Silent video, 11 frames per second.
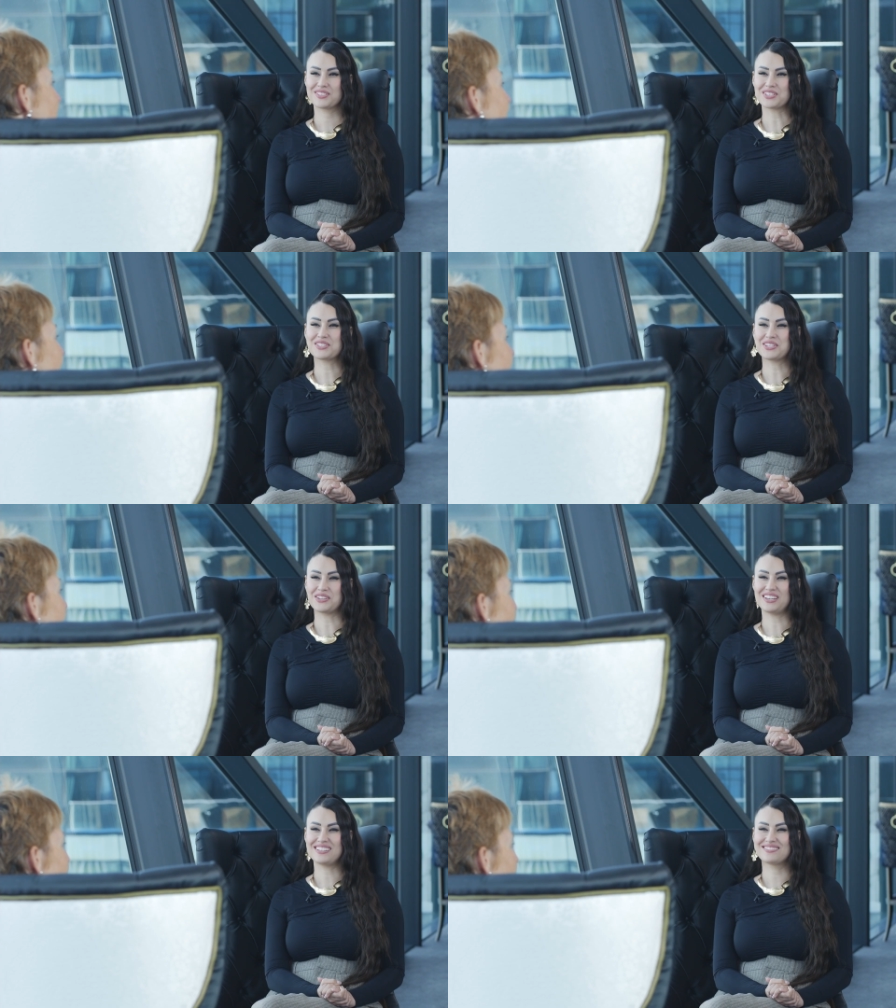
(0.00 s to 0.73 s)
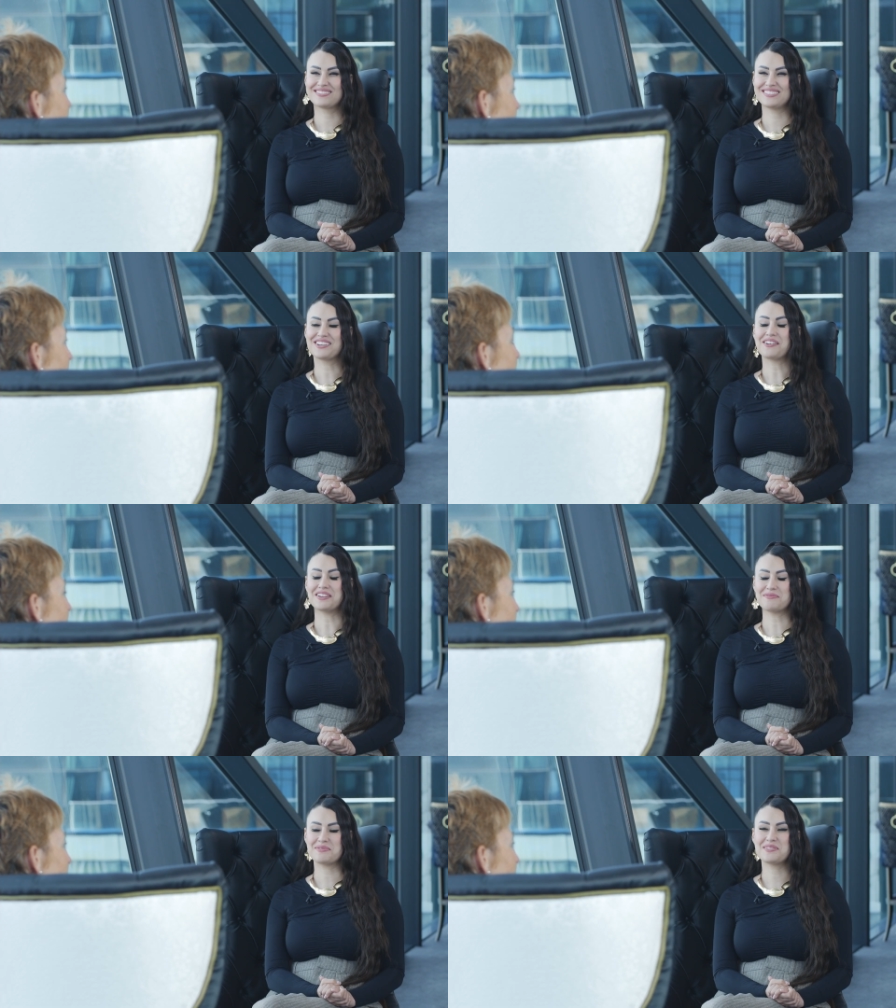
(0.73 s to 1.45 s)
Just do it.
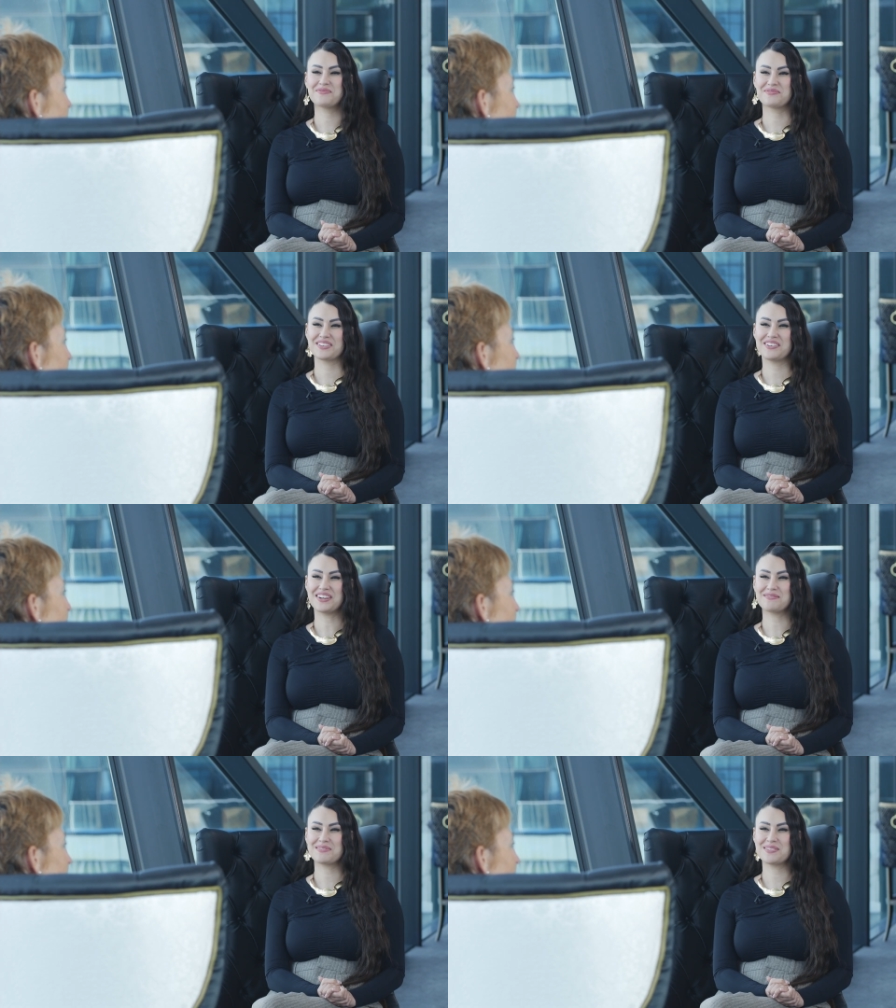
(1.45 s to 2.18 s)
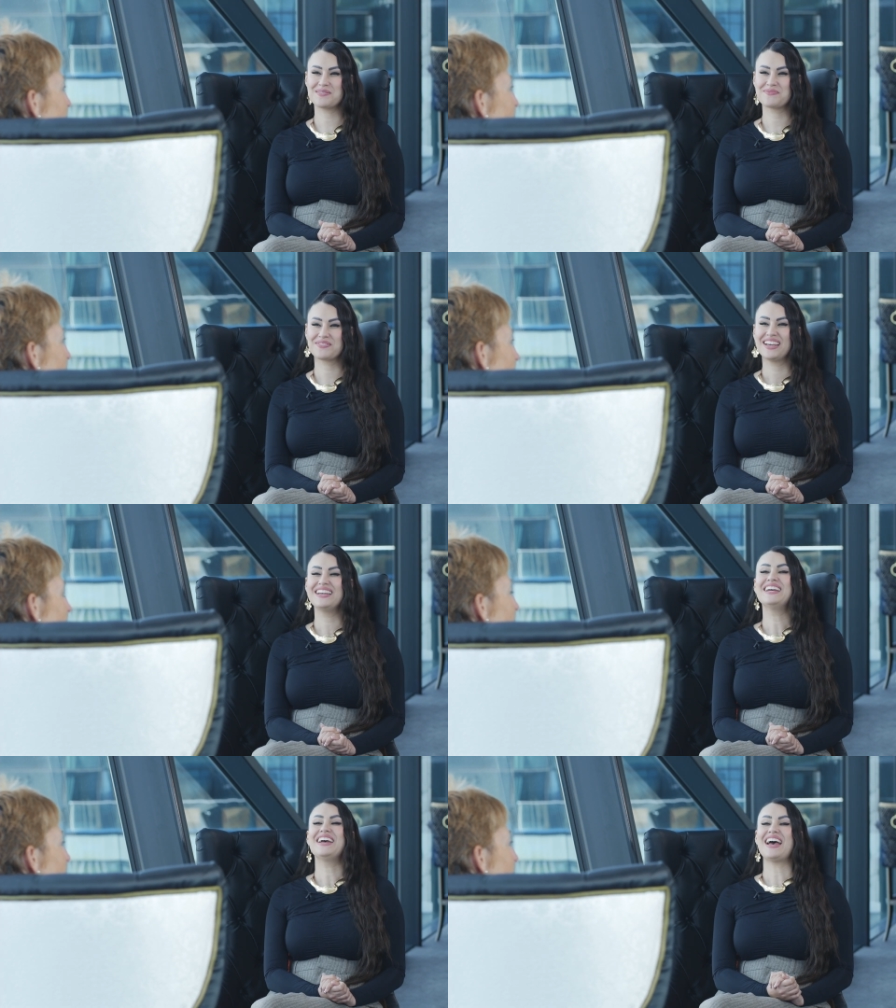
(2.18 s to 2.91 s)
Incredible, incredible.
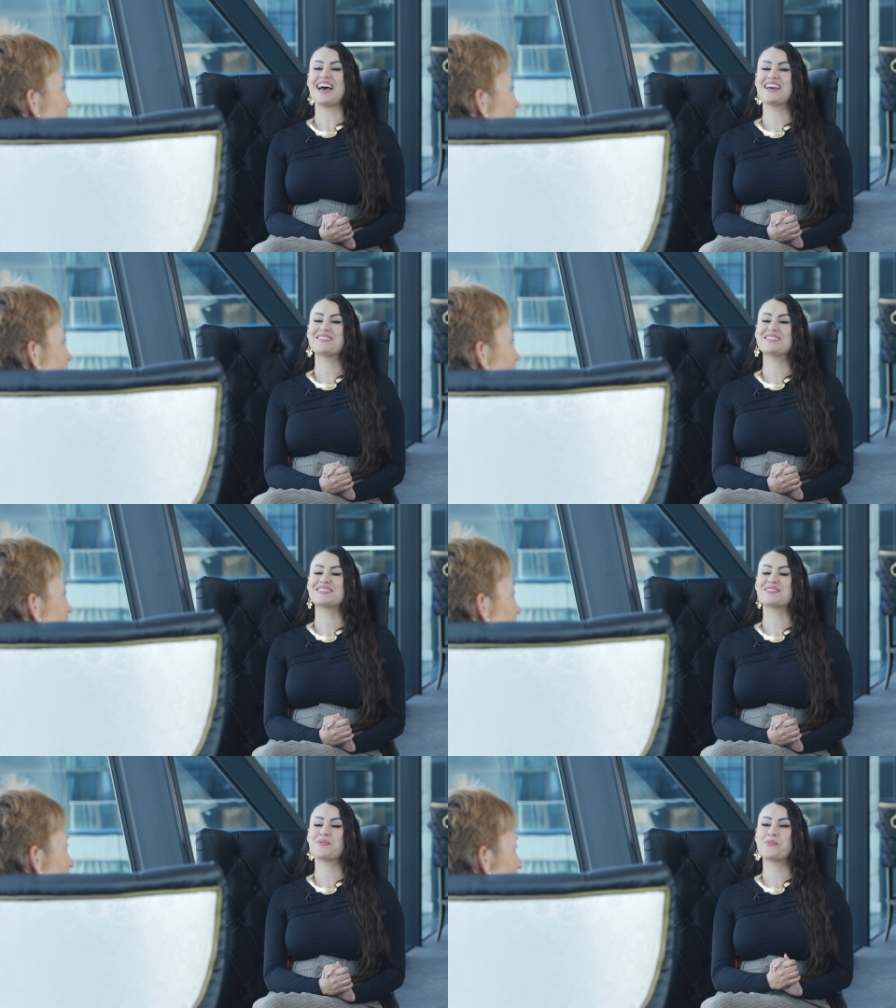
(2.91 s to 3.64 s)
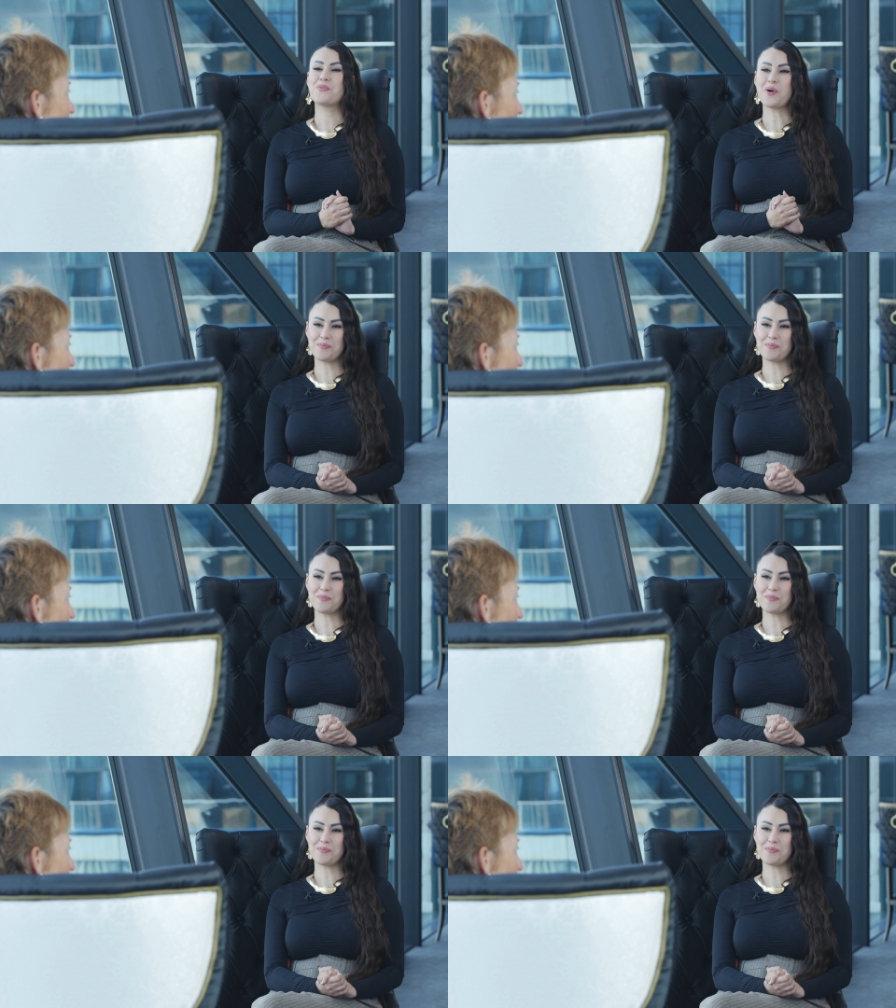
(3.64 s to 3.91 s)
And what